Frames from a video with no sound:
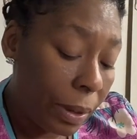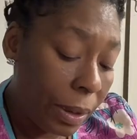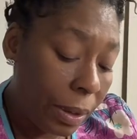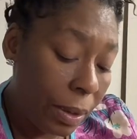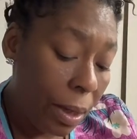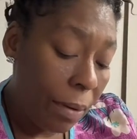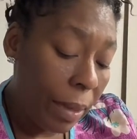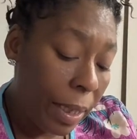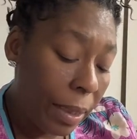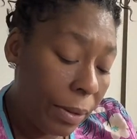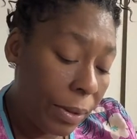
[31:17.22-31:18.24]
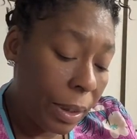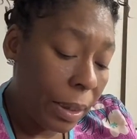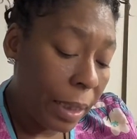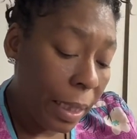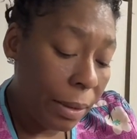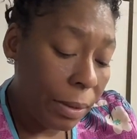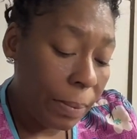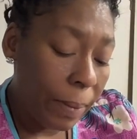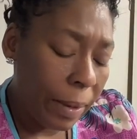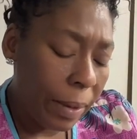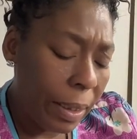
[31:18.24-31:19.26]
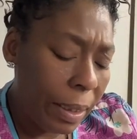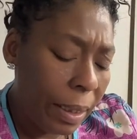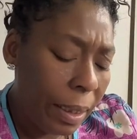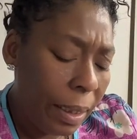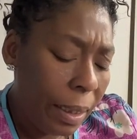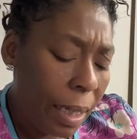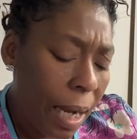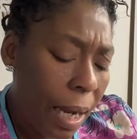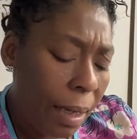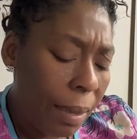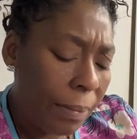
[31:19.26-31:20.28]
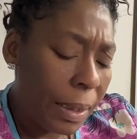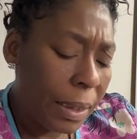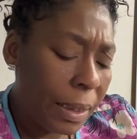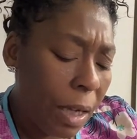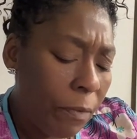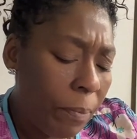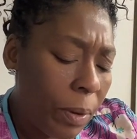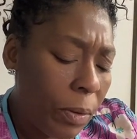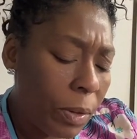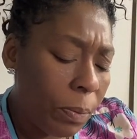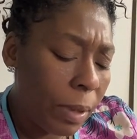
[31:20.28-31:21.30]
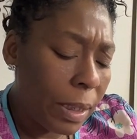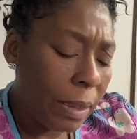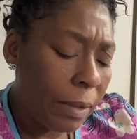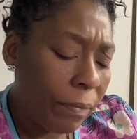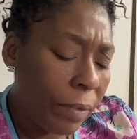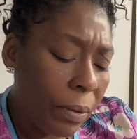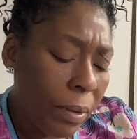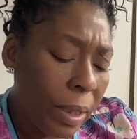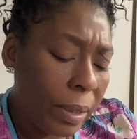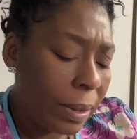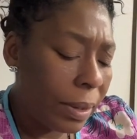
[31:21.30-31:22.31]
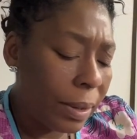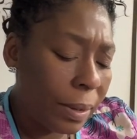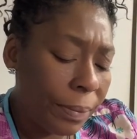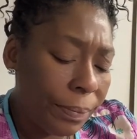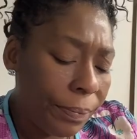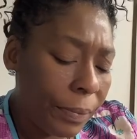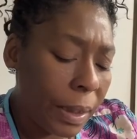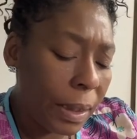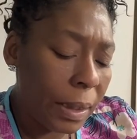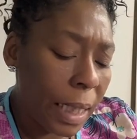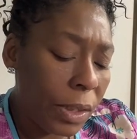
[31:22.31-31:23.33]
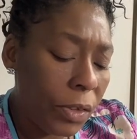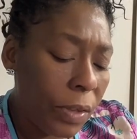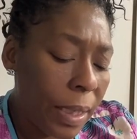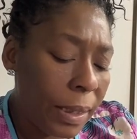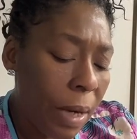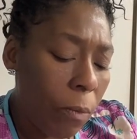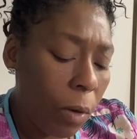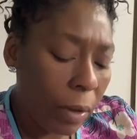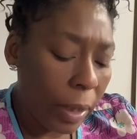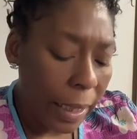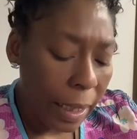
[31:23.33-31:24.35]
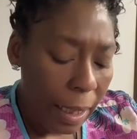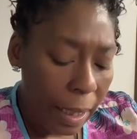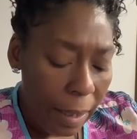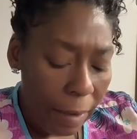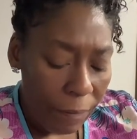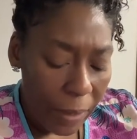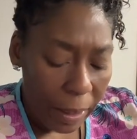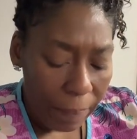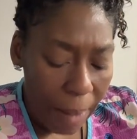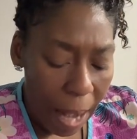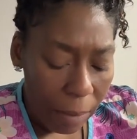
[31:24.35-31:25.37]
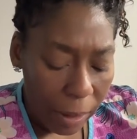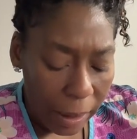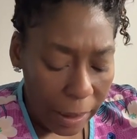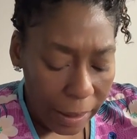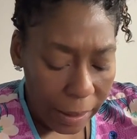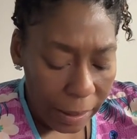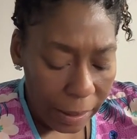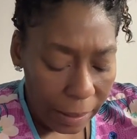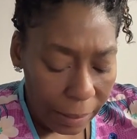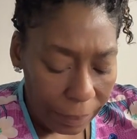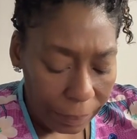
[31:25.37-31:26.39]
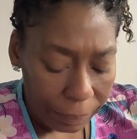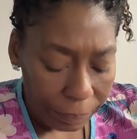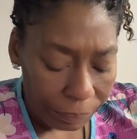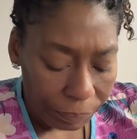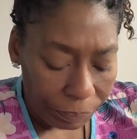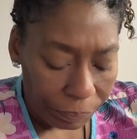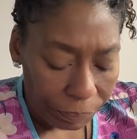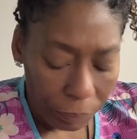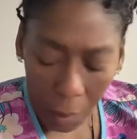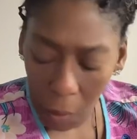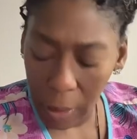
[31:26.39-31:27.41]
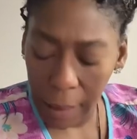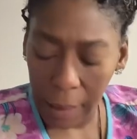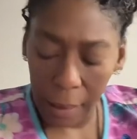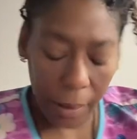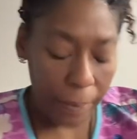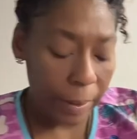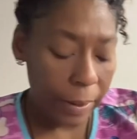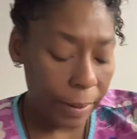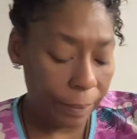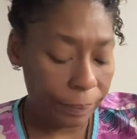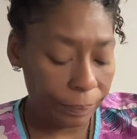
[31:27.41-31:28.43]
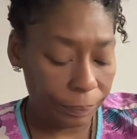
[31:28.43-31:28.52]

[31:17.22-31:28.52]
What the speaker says: This is current energy. Thank you, Spirit. This self-imposed prison of thoughts. This is that stress, that worry, feeling powerless. What is this, Spirit?